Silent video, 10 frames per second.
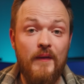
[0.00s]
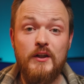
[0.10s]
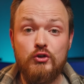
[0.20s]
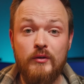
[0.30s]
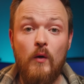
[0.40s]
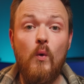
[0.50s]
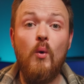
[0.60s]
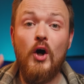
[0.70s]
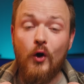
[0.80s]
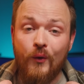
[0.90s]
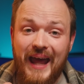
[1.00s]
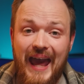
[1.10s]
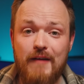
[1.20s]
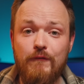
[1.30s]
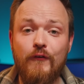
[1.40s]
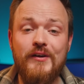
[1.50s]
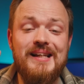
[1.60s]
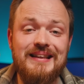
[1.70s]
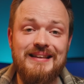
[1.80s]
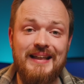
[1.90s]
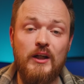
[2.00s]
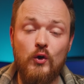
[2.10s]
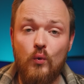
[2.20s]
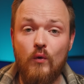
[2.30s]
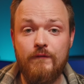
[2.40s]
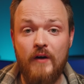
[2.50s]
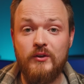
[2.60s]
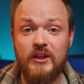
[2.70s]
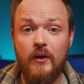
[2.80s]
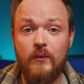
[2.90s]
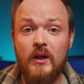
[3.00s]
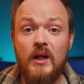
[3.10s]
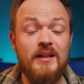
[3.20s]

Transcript: And this trick will work on every single photo.